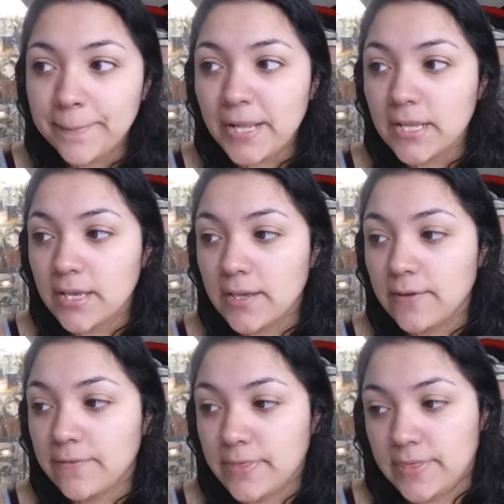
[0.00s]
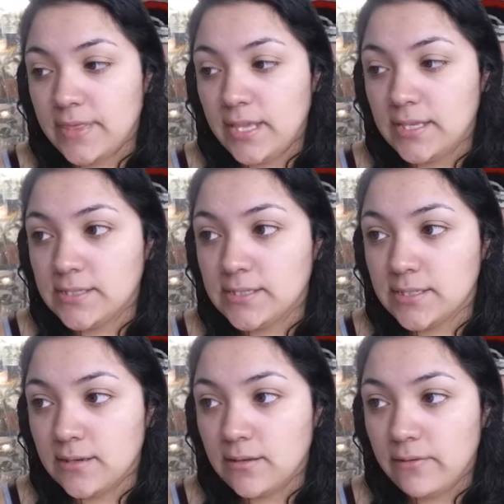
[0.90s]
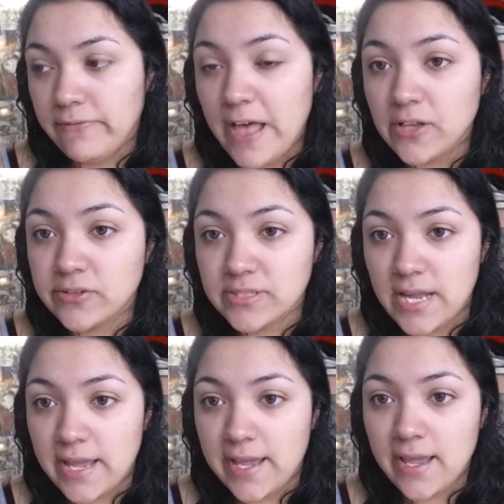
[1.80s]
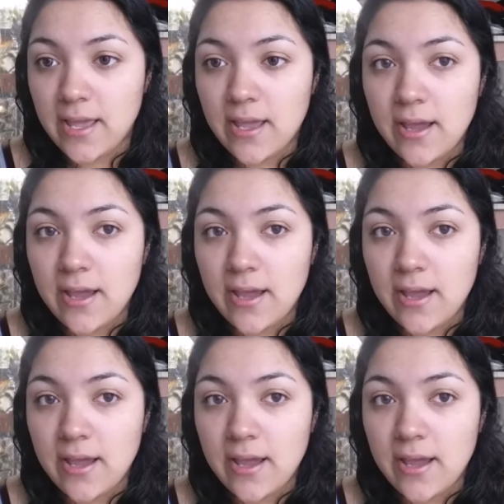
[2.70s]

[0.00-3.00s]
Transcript: But if these phals die,